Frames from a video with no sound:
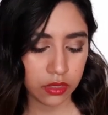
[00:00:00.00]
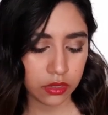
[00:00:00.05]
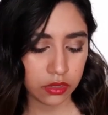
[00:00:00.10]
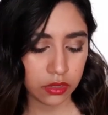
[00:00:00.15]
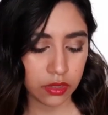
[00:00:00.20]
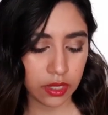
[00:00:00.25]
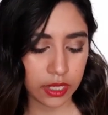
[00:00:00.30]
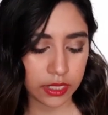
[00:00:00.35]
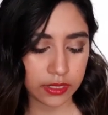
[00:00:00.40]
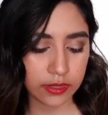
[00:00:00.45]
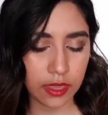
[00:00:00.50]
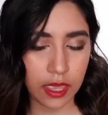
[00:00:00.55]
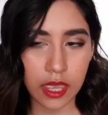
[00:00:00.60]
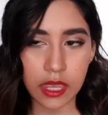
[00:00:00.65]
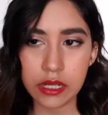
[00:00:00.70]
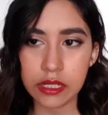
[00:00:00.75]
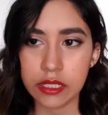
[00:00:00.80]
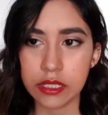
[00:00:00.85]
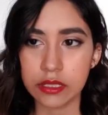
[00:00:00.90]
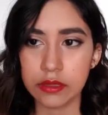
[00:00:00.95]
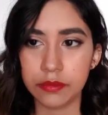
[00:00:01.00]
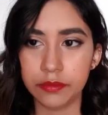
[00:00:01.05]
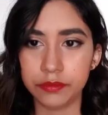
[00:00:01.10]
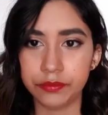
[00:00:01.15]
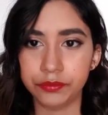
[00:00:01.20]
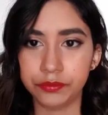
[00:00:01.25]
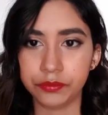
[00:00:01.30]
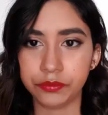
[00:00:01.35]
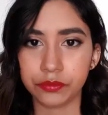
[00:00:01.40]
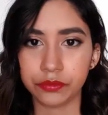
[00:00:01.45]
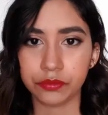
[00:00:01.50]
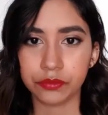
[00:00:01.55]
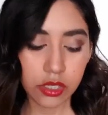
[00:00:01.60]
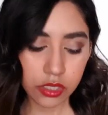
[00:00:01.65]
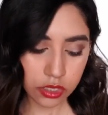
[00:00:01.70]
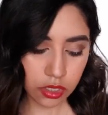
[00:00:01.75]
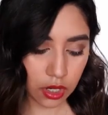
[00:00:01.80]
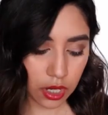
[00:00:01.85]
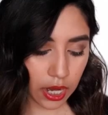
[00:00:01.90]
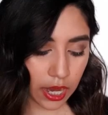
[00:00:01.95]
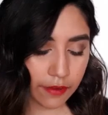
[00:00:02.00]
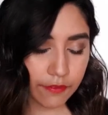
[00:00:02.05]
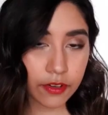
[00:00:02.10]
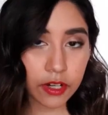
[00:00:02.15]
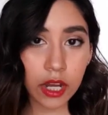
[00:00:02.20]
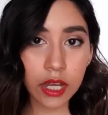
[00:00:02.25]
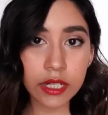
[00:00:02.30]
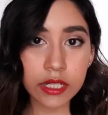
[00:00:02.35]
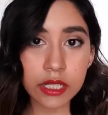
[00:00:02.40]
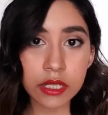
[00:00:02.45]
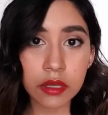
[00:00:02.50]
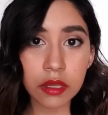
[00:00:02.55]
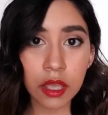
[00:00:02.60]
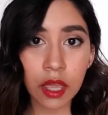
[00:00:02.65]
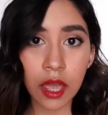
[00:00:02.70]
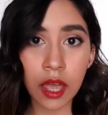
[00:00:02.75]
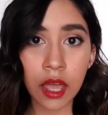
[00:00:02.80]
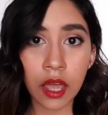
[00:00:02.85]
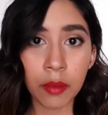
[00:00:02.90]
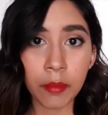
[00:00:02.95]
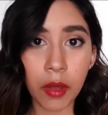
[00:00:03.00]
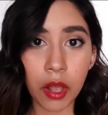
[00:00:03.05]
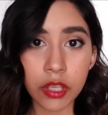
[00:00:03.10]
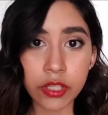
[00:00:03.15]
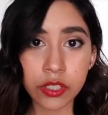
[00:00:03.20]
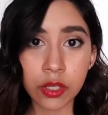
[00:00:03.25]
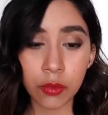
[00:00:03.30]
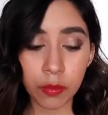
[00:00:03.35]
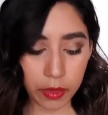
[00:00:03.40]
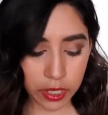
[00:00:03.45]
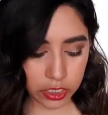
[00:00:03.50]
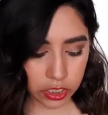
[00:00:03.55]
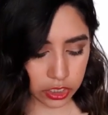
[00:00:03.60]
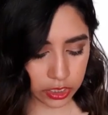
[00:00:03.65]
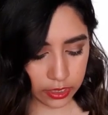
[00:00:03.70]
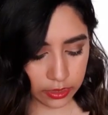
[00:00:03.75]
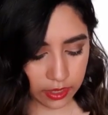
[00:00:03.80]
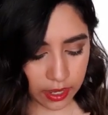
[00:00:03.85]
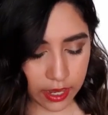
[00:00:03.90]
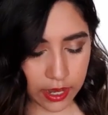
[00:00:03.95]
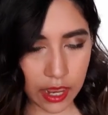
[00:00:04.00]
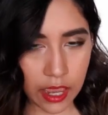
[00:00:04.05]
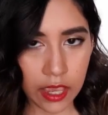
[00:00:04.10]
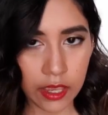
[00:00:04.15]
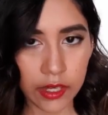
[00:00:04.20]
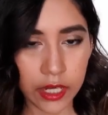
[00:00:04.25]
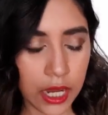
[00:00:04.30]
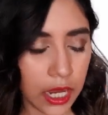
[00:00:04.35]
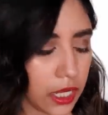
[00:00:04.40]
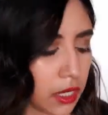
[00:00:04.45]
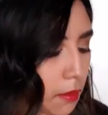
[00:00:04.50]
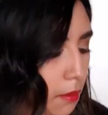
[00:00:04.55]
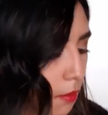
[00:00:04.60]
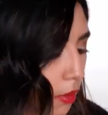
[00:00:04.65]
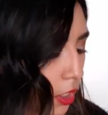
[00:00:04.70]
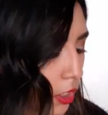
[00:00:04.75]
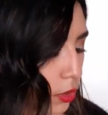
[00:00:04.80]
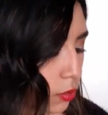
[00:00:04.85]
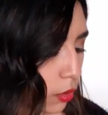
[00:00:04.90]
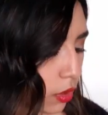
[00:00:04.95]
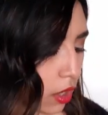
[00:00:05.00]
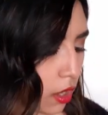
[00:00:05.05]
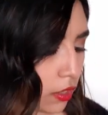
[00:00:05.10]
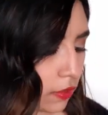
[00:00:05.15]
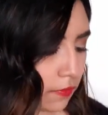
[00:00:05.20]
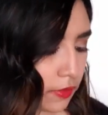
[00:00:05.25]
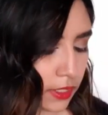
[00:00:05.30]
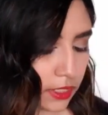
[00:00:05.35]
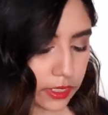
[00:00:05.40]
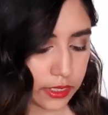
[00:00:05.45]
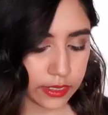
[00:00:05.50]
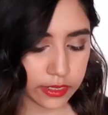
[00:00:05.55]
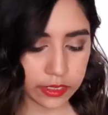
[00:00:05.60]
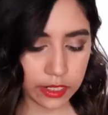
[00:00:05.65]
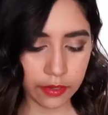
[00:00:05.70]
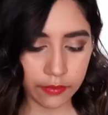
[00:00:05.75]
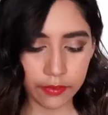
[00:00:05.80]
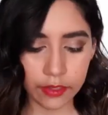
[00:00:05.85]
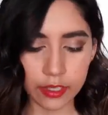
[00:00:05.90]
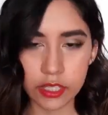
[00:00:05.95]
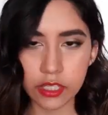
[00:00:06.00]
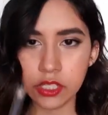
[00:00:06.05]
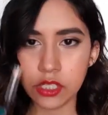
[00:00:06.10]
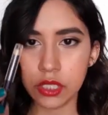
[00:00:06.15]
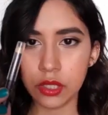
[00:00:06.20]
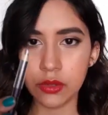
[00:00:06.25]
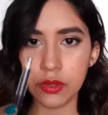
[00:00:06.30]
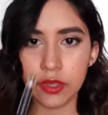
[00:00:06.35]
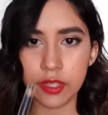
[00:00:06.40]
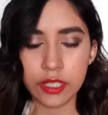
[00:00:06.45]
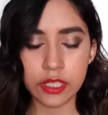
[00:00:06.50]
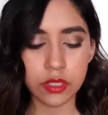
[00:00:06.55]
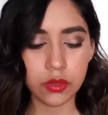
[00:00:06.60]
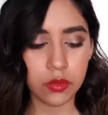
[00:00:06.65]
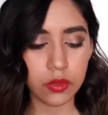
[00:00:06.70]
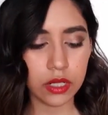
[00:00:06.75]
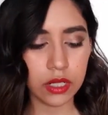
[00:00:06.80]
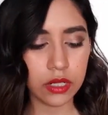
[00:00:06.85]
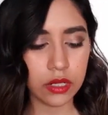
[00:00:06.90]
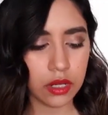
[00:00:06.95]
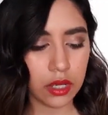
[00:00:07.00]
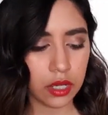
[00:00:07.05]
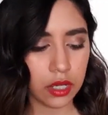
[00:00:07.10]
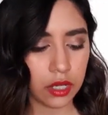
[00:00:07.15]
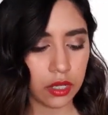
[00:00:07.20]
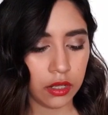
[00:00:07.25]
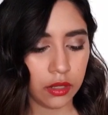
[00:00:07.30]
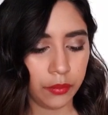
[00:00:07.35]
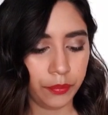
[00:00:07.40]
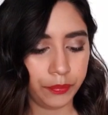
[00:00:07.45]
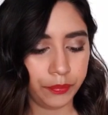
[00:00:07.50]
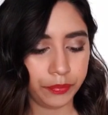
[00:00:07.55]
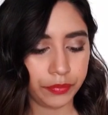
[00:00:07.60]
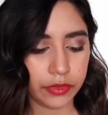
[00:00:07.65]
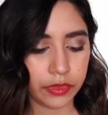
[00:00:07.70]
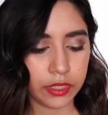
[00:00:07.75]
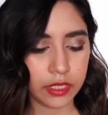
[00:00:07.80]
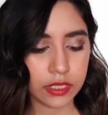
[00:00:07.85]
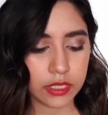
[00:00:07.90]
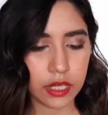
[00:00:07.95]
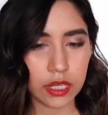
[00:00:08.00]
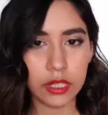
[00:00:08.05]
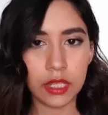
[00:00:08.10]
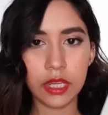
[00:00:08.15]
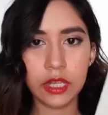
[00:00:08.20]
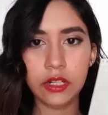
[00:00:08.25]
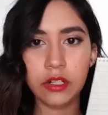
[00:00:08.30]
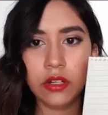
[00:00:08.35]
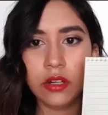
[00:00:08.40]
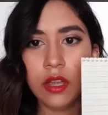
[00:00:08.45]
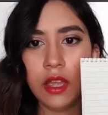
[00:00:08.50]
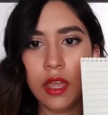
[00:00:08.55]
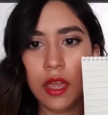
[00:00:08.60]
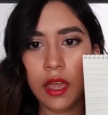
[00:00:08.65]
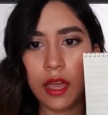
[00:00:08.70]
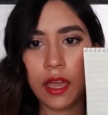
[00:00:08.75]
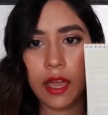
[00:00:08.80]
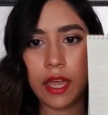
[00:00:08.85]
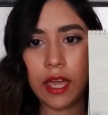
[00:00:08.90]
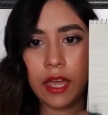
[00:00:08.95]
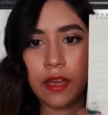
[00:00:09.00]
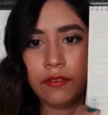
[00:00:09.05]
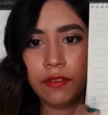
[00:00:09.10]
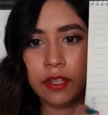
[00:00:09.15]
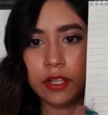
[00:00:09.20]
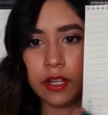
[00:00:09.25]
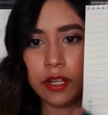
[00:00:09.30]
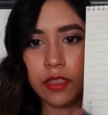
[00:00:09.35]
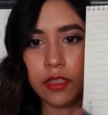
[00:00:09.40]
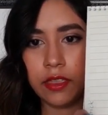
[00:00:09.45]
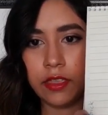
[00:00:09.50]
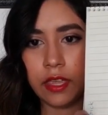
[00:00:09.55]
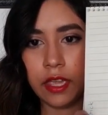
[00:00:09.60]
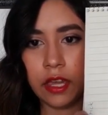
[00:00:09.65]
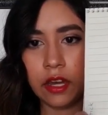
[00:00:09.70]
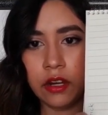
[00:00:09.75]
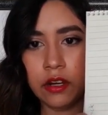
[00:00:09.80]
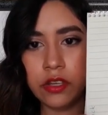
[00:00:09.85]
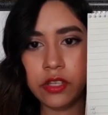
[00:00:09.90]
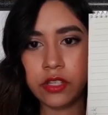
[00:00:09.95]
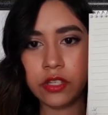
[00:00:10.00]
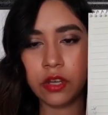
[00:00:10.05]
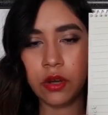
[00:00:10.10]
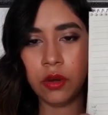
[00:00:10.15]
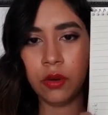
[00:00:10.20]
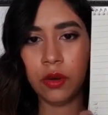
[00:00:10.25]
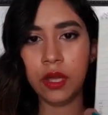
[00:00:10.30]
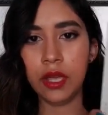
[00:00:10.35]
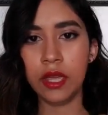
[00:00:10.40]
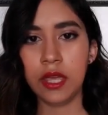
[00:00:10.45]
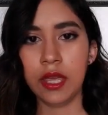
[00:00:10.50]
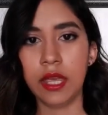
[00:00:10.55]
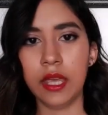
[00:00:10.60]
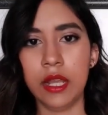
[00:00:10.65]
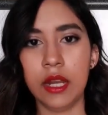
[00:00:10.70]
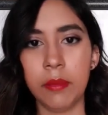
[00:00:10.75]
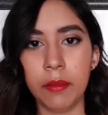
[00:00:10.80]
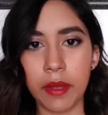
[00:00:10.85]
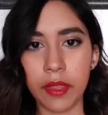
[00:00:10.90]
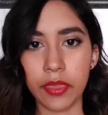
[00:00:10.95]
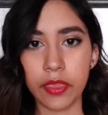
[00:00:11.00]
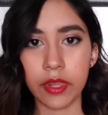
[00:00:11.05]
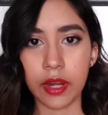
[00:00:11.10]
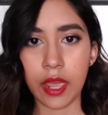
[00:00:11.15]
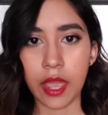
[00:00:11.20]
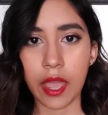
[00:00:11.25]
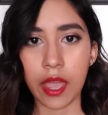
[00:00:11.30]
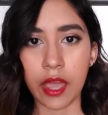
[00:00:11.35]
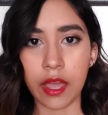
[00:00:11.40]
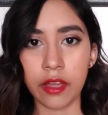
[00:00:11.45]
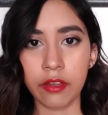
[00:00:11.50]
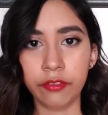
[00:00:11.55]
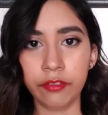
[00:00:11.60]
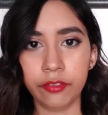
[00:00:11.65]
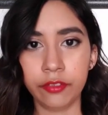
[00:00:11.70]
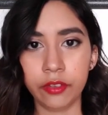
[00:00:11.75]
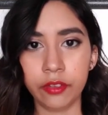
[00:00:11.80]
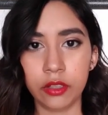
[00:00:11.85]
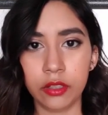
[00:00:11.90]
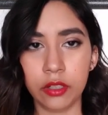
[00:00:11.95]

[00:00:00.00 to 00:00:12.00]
so that's that. Sorry, I forgot to also mention that I kind of marked where all of these stuff is. So this one, this eyeliner, I have it there. So in a month and a half,